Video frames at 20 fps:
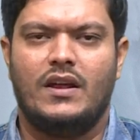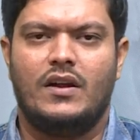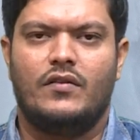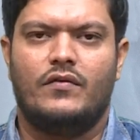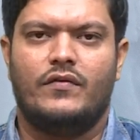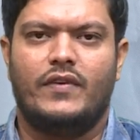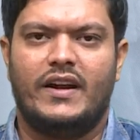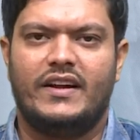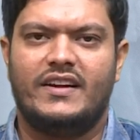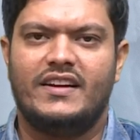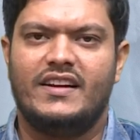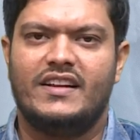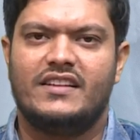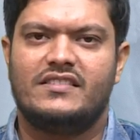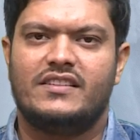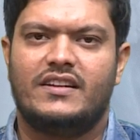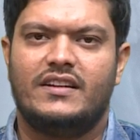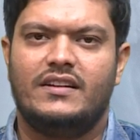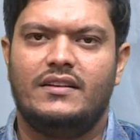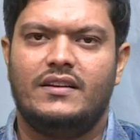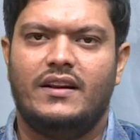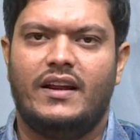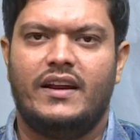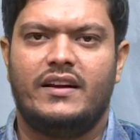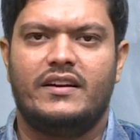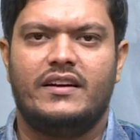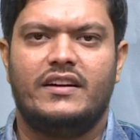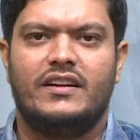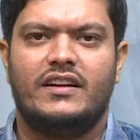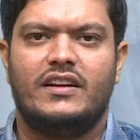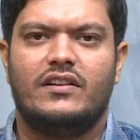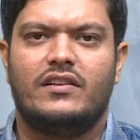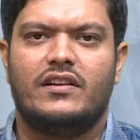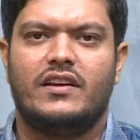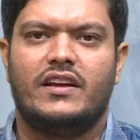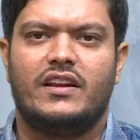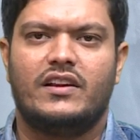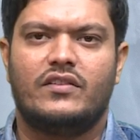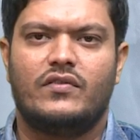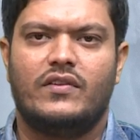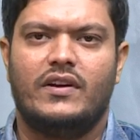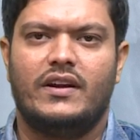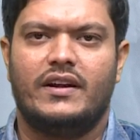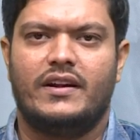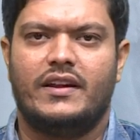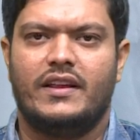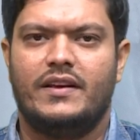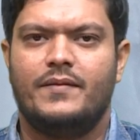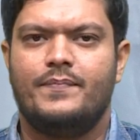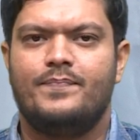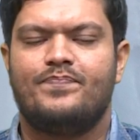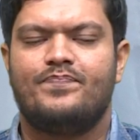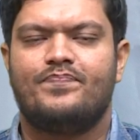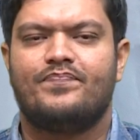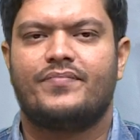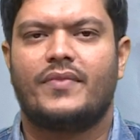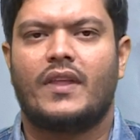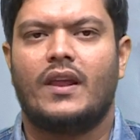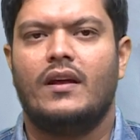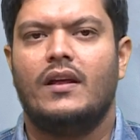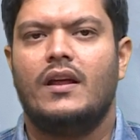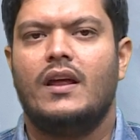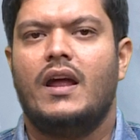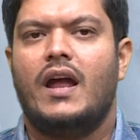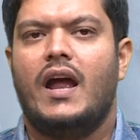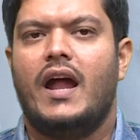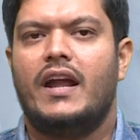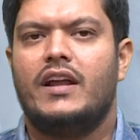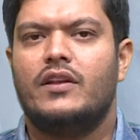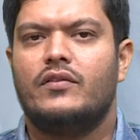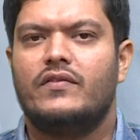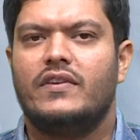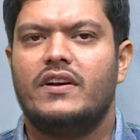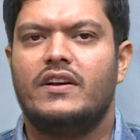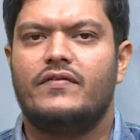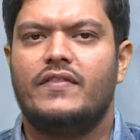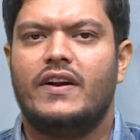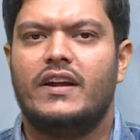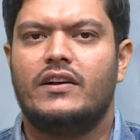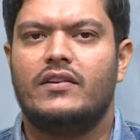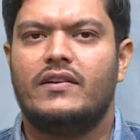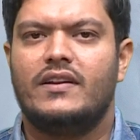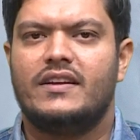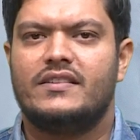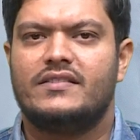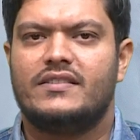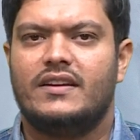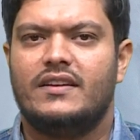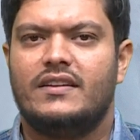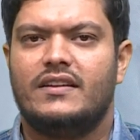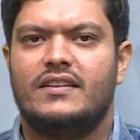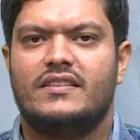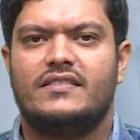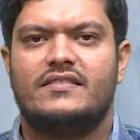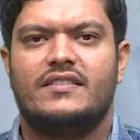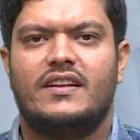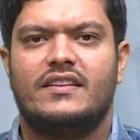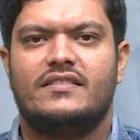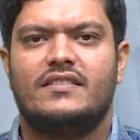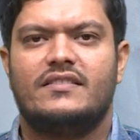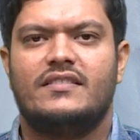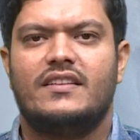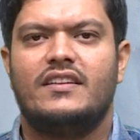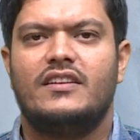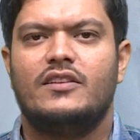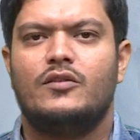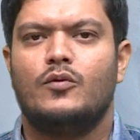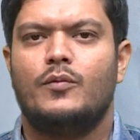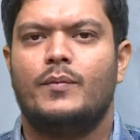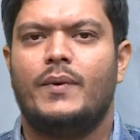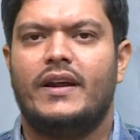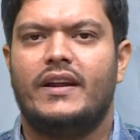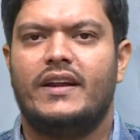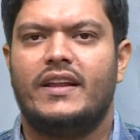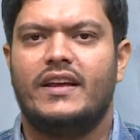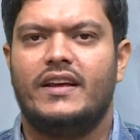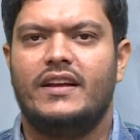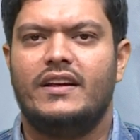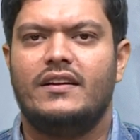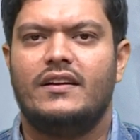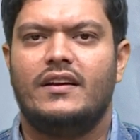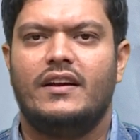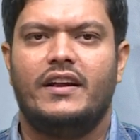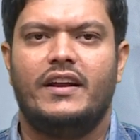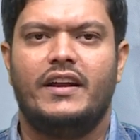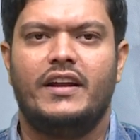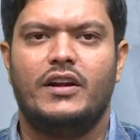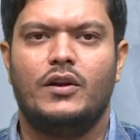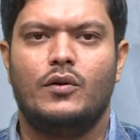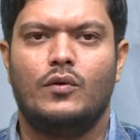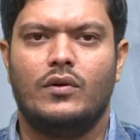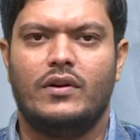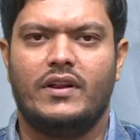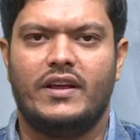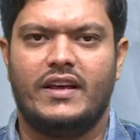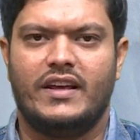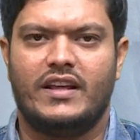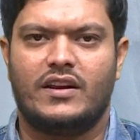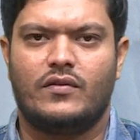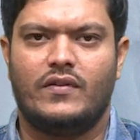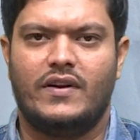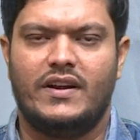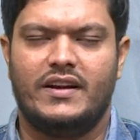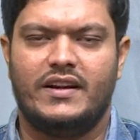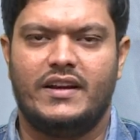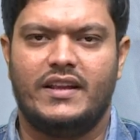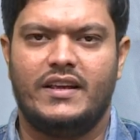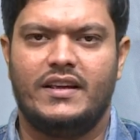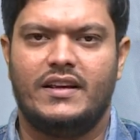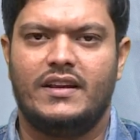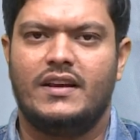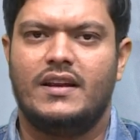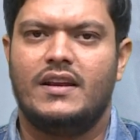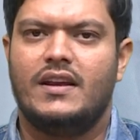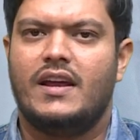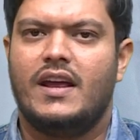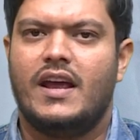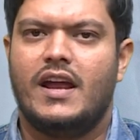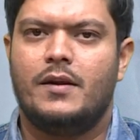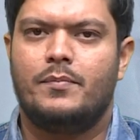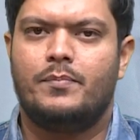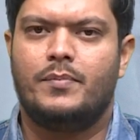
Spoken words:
Ventilation and indoor air quality. Adequate ventilation is necessary to maintain indoor air quality and